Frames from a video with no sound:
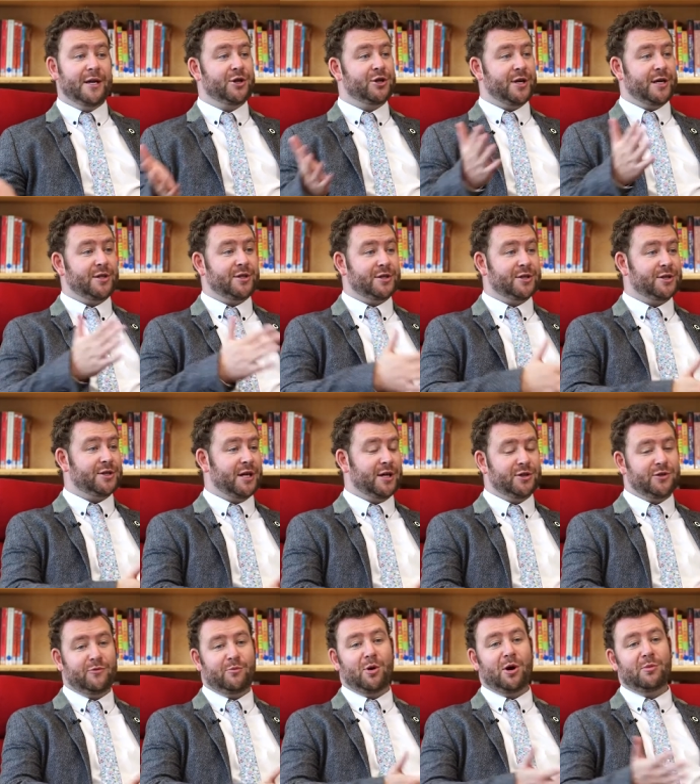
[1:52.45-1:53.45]
changing
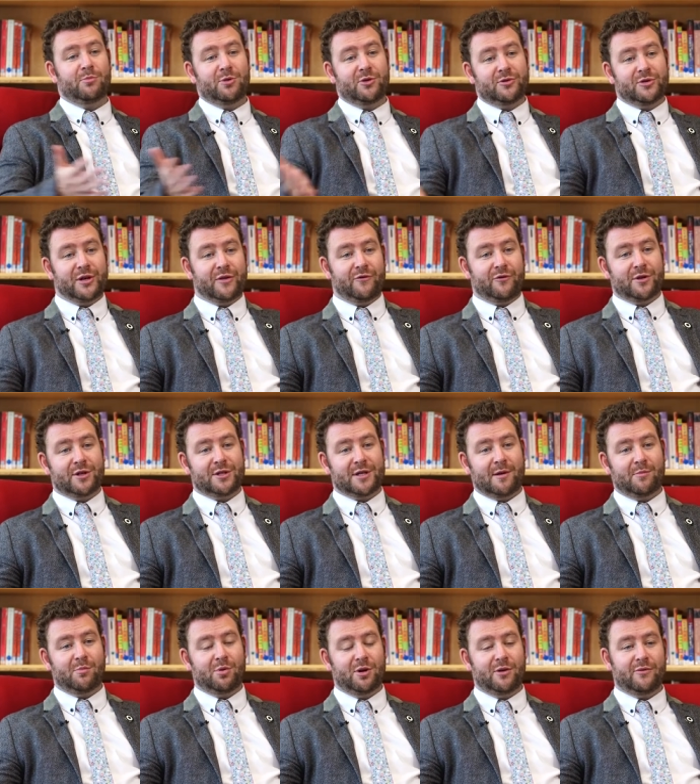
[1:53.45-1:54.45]
styles of pop music, for
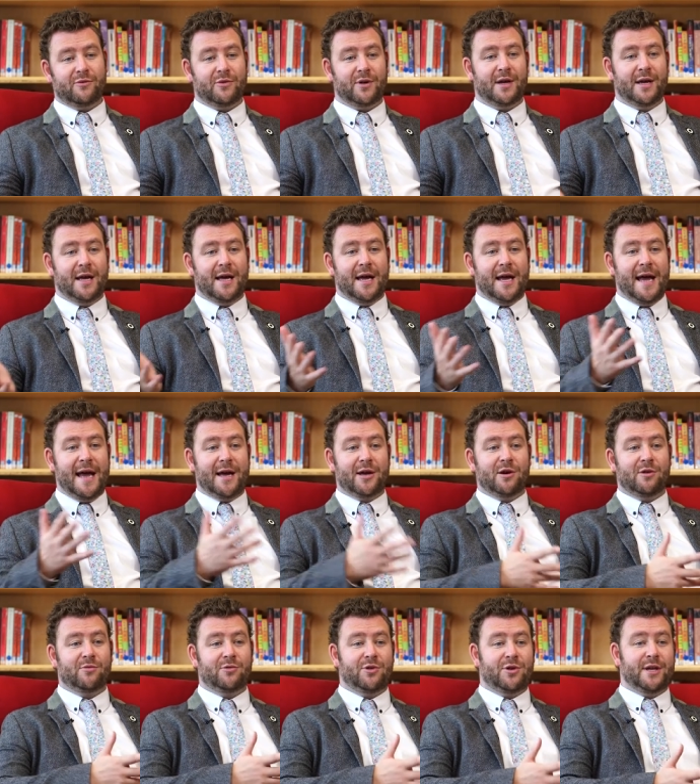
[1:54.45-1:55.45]
example, have
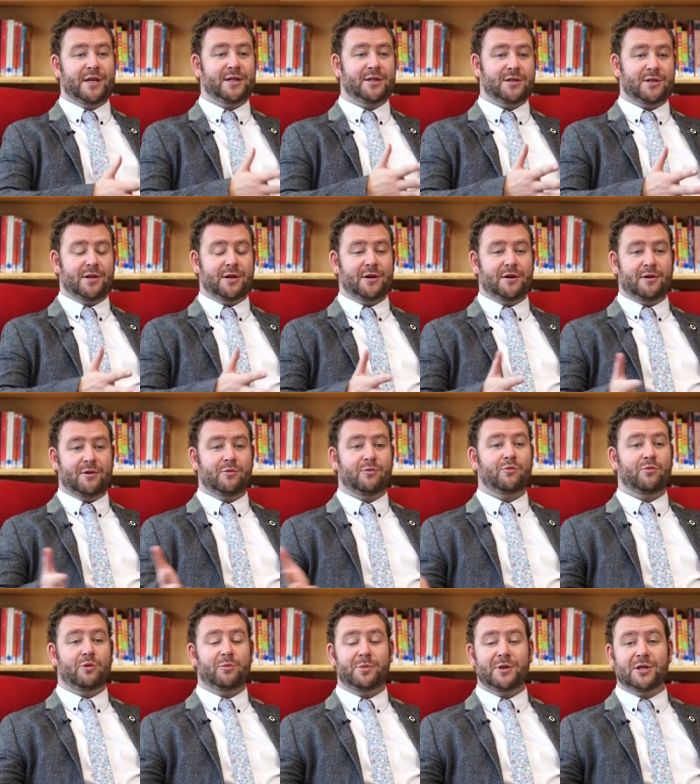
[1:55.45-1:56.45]
echoed things that
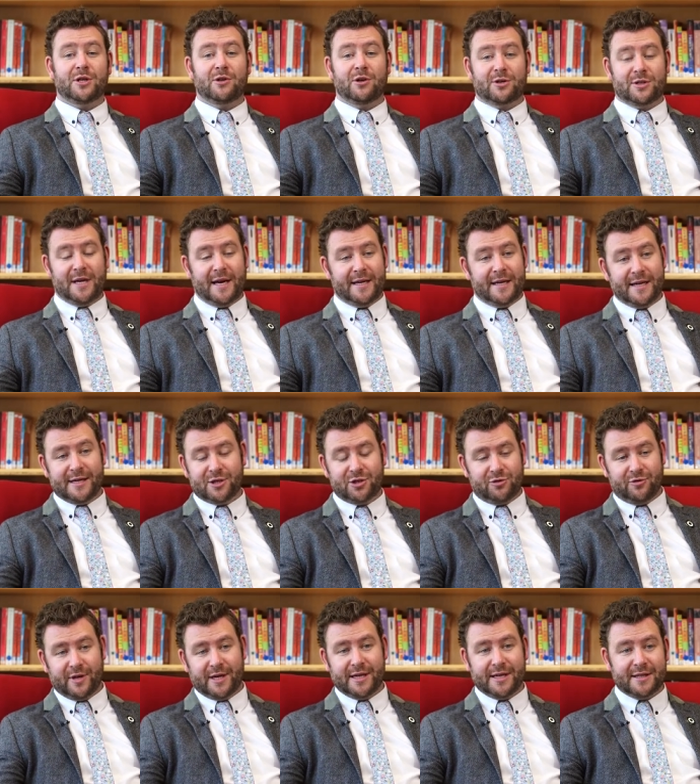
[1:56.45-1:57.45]
would be looked at in
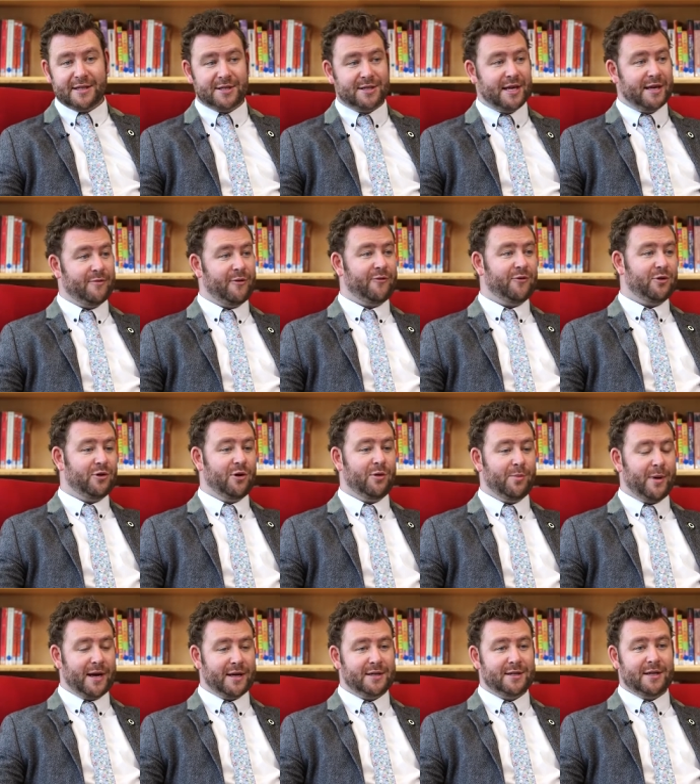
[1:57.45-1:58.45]
history. And in the same, if you go
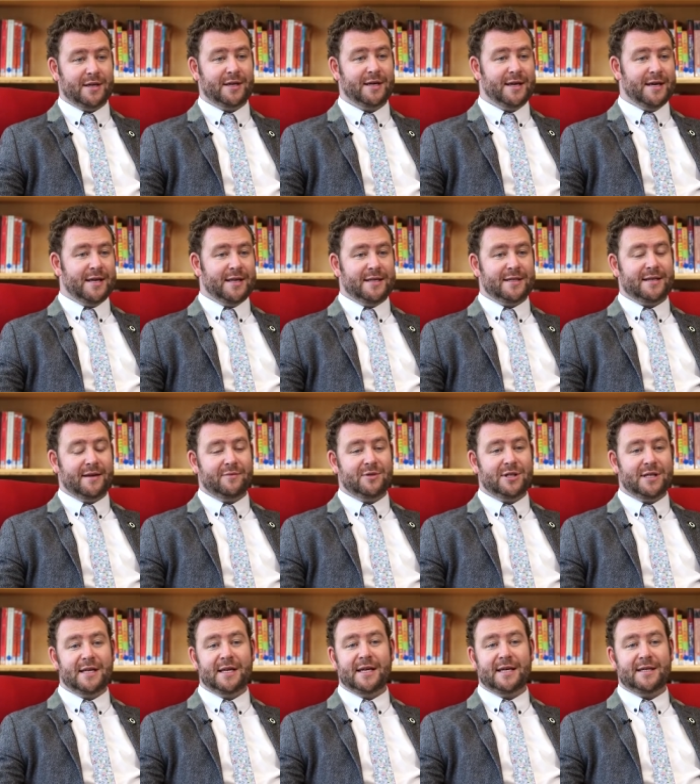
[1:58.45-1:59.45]
back to the
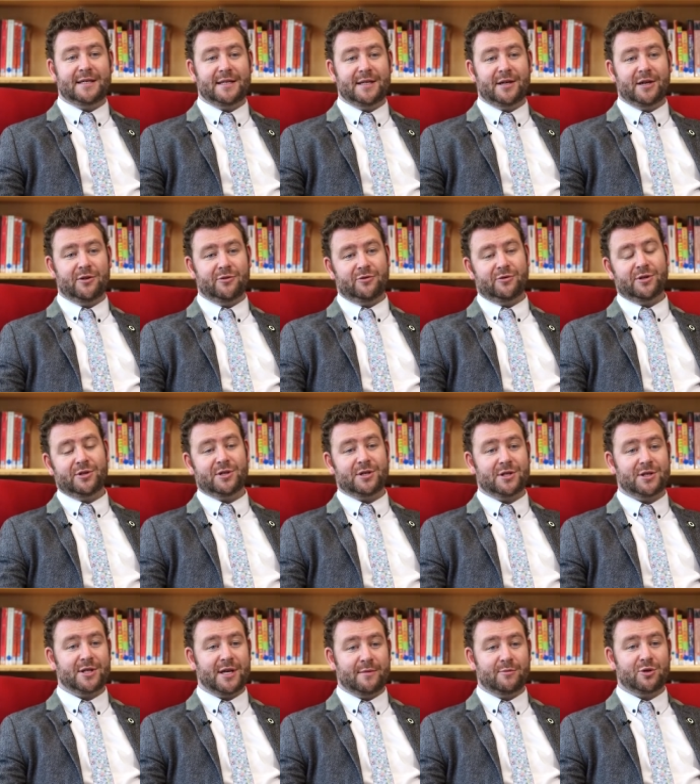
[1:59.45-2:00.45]
17 and 1800s, the
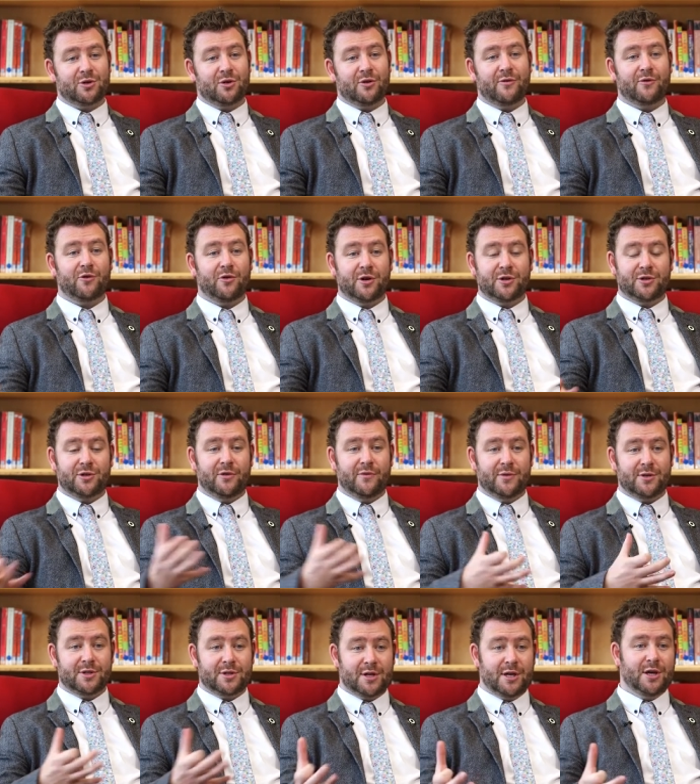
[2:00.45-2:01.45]
same sort of
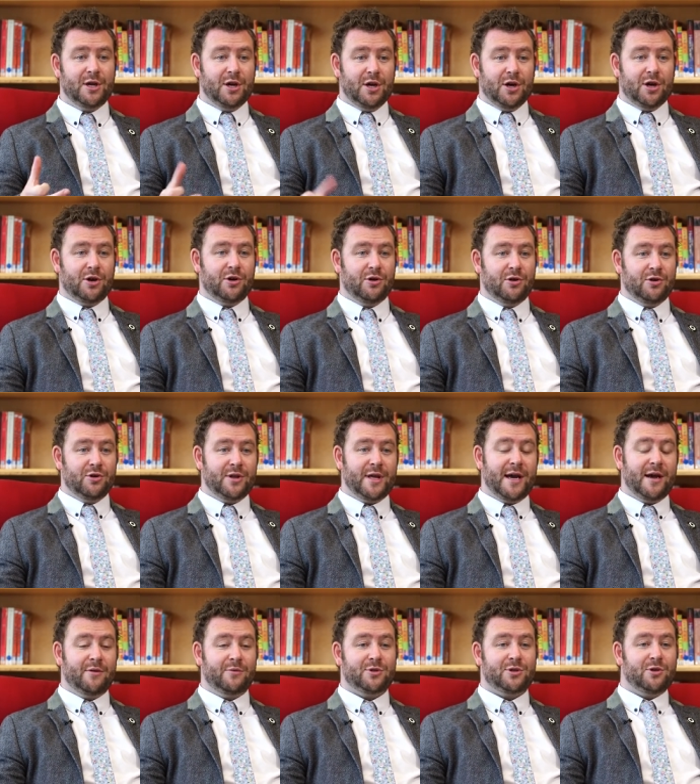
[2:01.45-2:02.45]
crossovers occur
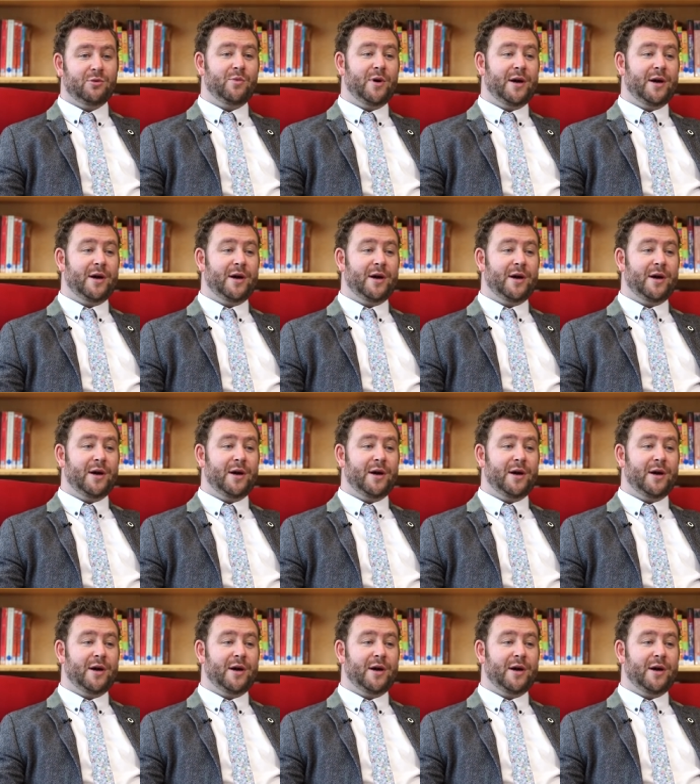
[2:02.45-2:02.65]
there. So